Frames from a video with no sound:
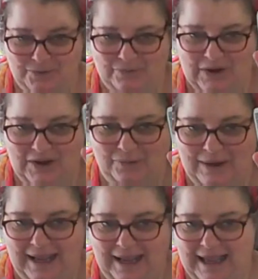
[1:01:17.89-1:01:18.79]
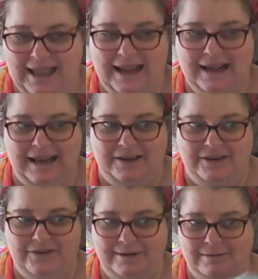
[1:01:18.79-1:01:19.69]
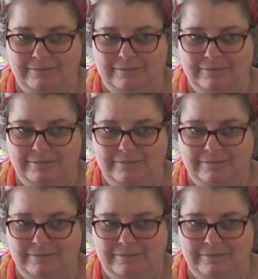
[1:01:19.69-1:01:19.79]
Ride Awake, and it's